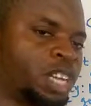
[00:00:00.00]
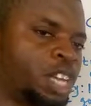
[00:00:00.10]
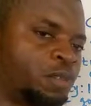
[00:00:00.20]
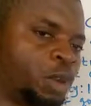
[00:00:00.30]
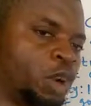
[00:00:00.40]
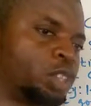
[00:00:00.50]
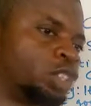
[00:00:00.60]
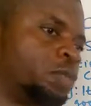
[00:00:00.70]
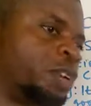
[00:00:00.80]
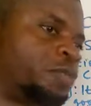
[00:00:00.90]
If you
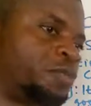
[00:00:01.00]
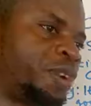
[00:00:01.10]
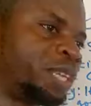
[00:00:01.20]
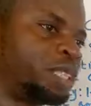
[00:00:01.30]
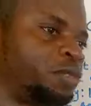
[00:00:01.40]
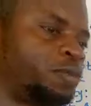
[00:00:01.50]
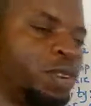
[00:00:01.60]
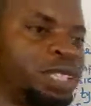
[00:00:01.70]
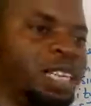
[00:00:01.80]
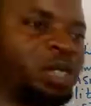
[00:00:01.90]
consume the first, for
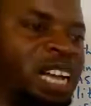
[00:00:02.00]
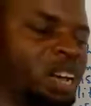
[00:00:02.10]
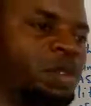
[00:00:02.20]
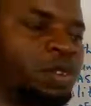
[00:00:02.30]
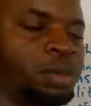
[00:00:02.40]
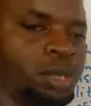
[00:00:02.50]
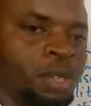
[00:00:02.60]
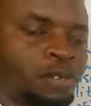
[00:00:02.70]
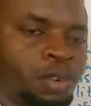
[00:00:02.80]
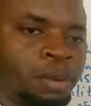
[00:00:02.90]
instance, you are coming from this
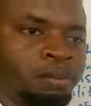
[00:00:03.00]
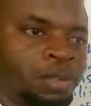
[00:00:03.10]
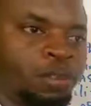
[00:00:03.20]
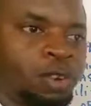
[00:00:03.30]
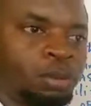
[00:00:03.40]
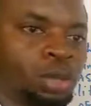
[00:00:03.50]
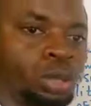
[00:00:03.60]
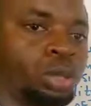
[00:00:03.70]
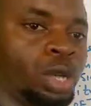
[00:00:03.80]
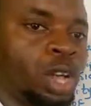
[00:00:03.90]
from
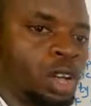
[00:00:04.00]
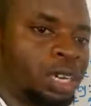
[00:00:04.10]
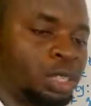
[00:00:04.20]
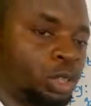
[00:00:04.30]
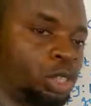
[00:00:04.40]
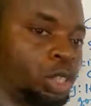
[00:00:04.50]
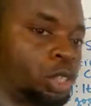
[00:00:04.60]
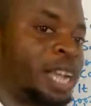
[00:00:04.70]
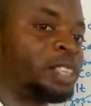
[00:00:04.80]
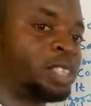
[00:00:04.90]
school under the scorching
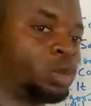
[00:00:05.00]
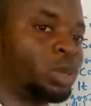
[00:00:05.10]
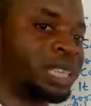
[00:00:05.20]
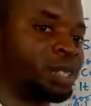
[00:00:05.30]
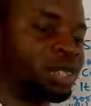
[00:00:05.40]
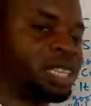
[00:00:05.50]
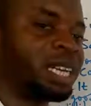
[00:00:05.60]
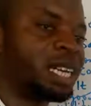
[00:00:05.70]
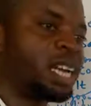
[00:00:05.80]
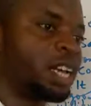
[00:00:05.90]
sun and you need water to
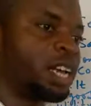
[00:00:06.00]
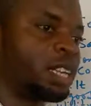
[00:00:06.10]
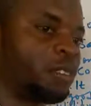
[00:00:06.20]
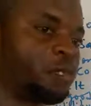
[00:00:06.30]
take, the